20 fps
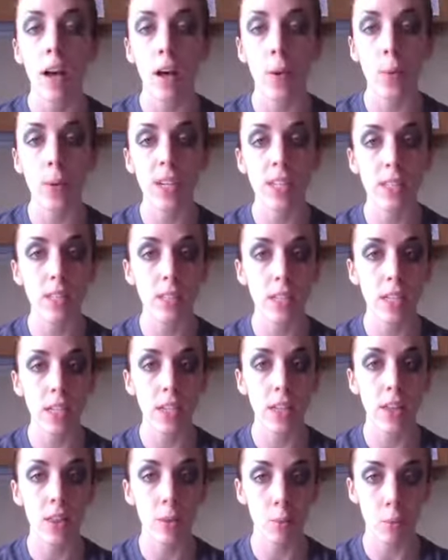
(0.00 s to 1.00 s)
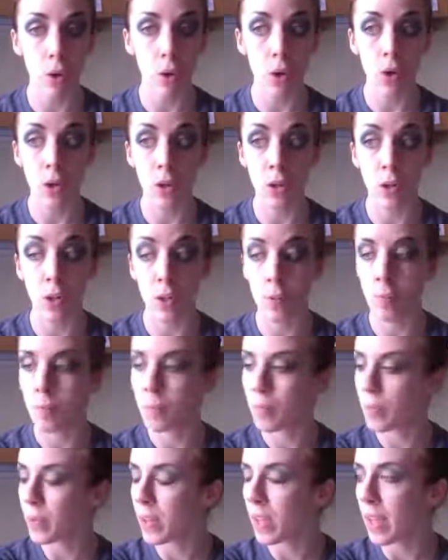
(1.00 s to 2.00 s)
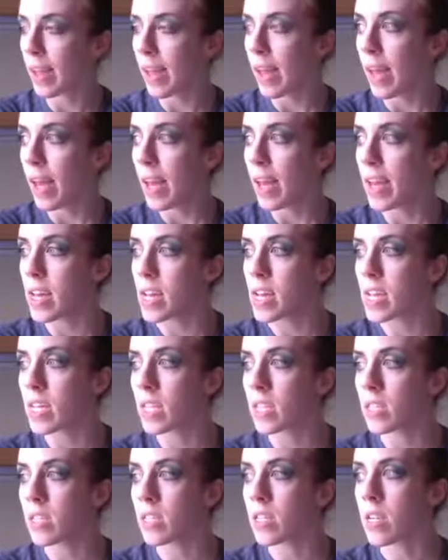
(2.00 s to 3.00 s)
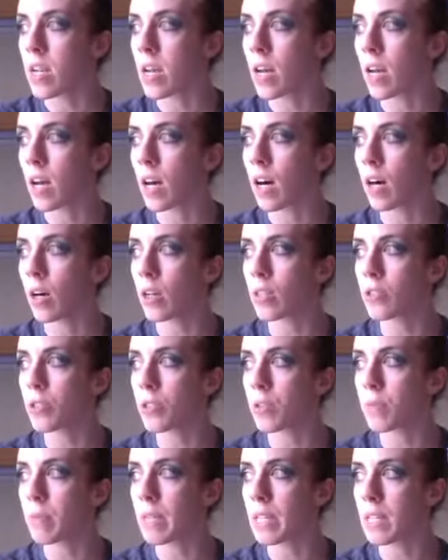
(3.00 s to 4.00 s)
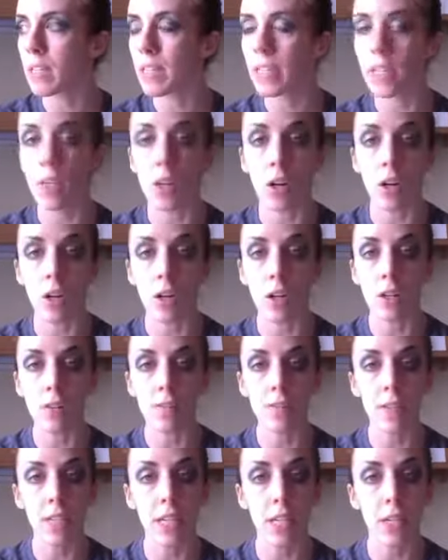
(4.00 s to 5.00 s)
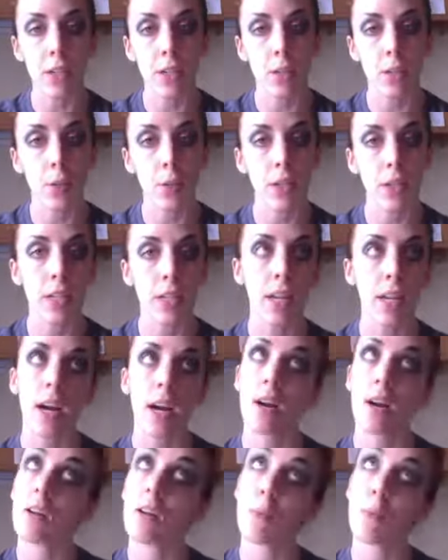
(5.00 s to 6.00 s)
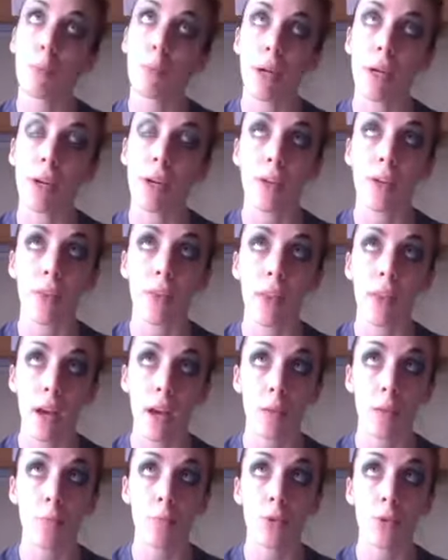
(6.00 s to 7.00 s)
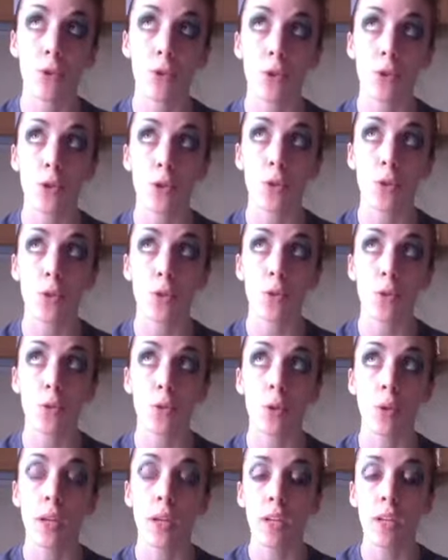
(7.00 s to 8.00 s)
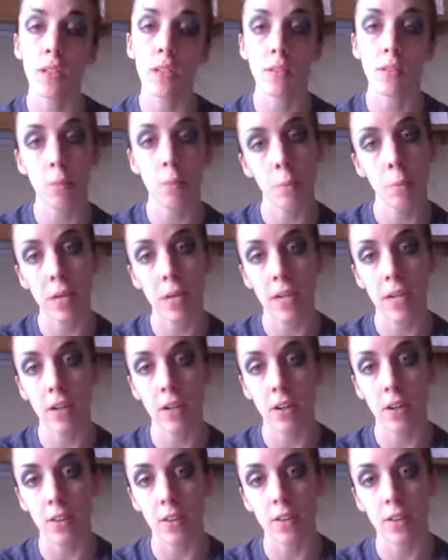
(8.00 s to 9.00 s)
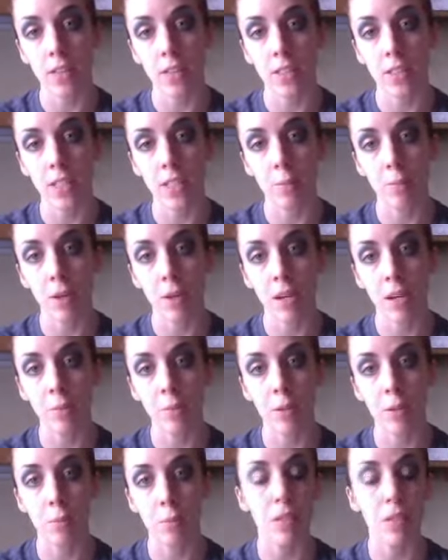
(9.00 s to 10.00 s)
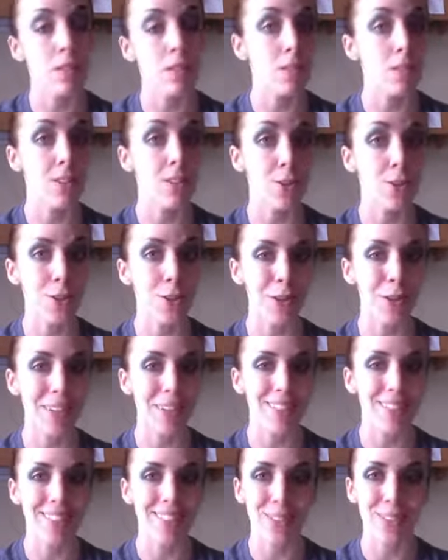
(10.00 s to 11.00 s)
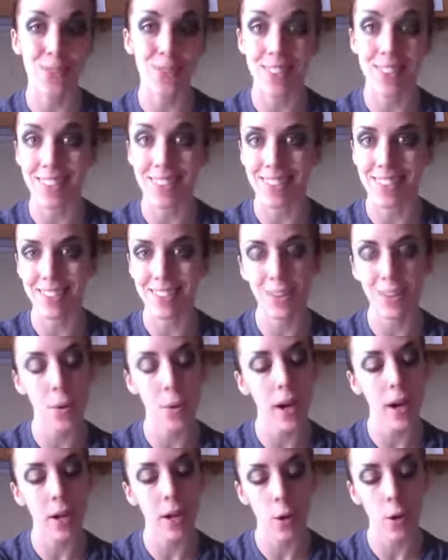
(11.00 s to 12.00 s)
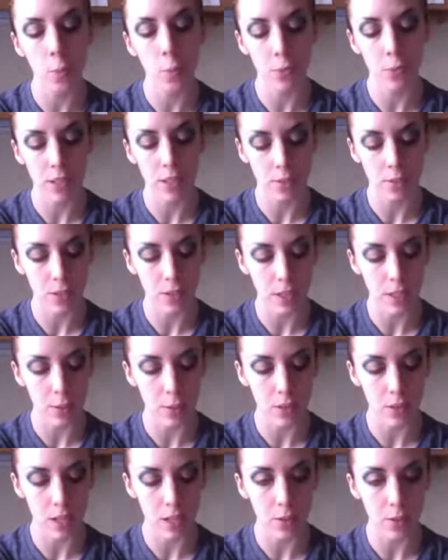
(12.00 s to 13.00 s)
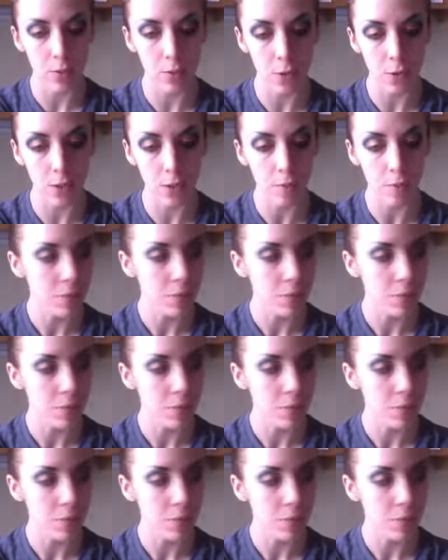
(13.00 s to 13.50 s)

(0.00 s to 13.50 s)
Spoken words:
I'll wait until I get them all, and I'll just make like a haul video, and I'll compare them to some of my authentic Blackmilk pieces to show you guys the differences. So I hope this video was helpful,